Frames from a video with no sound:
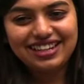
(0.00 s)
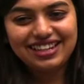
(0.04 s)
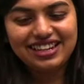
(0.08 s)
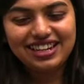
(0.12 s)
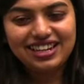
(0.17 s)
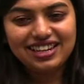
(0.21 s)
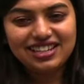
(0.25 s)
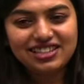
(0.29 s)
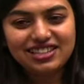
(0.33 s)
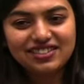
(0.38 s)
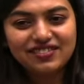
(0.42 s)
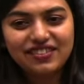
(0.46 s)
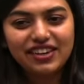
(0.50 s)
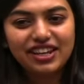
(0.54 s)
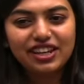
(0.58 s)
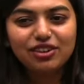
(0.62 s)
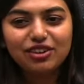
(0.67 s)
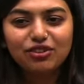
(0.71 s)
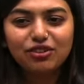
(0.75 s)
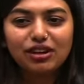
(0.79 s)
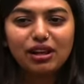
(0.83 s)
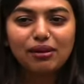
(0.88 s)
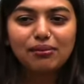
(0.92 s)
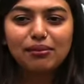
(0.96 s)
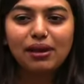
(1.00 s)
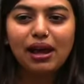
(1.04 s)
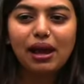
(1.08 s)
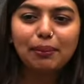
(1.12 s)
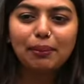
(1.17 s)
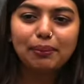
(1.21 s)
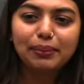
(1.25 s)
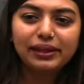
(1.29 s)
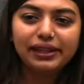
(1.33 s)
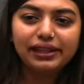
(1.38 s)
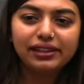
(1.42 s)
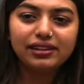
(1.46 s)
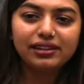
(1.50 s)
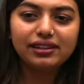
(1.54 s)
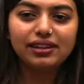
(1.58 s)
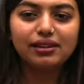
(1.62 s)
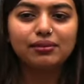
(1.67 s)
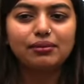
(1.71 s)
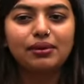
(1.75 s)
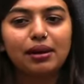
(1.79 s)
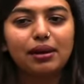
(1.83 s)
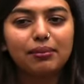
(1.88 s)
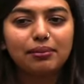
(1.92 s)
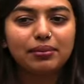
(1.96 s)
yes, very good, I'm happy
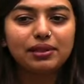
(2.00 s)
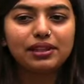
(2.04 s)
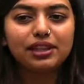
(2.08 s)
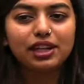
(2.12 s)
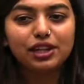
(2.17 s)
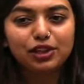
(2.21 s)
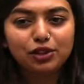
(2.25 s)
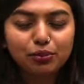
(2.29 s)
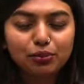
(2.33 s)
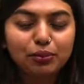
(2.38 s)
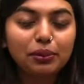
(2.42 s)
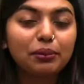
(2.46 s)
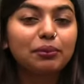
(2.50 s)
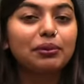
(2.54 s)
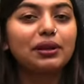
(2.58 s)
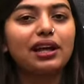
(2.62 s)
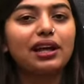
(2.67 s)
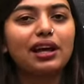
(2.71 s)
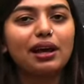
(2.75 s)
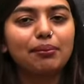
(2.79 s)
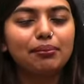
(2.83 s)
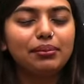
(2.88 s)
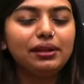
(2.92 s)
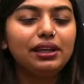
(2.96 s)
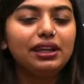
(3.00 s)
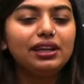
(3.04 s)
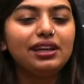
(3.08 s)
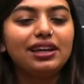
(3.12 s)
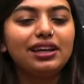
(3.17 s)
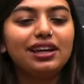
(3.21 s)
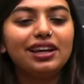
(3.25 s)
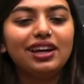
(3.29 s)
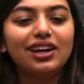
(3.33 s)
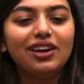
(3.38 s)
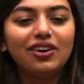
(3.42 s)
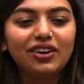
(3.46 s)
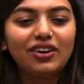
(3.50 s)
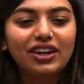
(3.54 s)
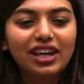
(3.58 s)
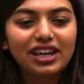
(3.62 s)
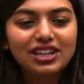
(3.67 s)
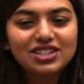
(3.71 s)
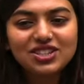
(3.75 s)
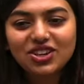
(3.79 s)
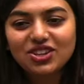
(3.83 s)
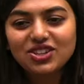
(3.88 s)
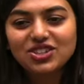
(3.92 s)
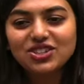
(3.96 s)
that you people are happy, okay.
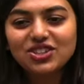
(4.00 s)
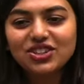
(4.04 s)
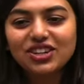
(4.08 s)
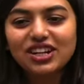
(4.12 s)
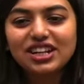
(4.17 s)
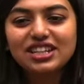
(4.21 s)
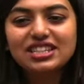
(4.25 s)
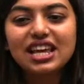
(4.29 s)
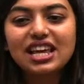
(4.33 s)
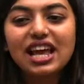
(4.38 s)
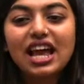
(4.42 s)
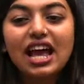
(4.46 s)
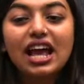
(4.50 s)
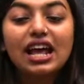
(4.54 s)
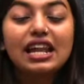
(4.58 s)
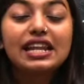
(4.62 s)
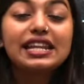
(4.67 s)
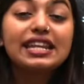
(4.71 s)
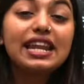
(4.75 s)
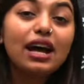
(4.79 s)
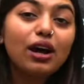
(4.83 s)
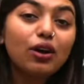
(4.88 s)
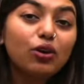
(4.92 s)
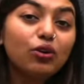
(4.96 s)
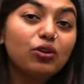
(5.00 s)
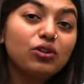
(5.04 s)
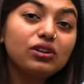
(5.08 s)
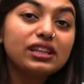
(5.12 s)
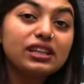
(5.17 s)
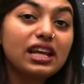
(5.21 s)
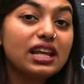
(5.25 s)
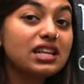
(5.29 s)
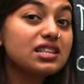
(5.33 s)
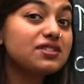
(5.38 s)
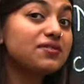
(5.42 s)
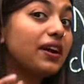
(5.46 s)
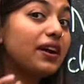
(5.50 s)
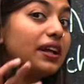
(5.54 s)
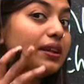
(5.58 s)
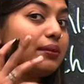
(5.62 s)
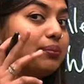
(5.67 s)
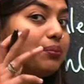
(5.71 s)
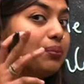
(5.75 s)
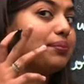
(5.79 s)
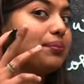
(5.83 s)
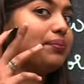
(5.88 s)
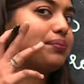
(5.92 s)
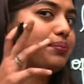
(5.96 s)
So, students, now there is one
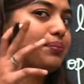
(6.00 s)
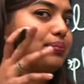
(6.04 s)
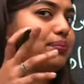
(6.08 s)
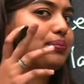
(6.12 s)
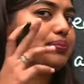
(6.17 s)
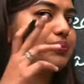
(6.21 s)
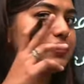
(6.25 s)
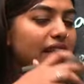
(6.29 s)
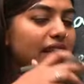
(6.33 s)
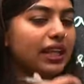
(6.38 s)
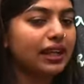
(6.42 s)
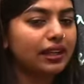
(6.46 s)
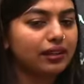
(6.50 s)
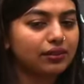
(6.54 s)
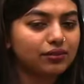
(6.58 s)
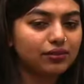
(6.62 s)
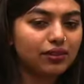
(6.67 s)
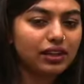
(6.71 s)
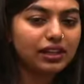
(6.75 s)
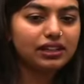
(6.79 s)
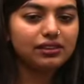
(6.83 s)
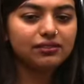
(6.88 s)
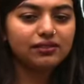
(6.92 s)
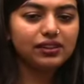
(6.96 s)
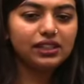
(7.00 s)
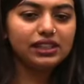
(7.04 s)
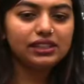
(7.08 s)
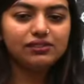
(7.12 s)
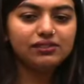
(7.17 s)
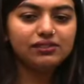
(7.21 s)
thing, one